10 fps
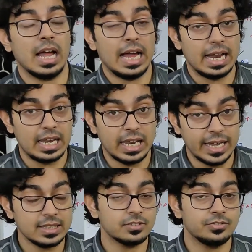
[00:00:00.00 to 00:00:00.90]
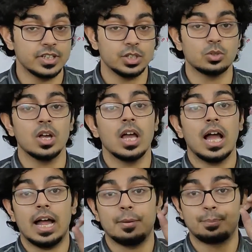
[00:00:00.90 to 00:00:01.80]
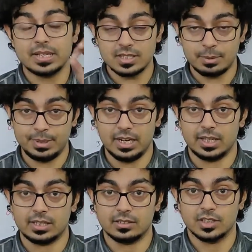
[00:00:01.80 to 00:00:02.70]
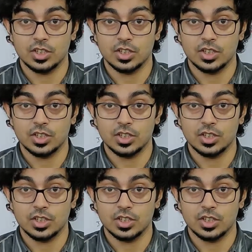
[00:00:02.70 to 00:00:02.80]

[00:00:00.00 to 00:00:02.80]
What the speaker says: and like the video and press the bell icon.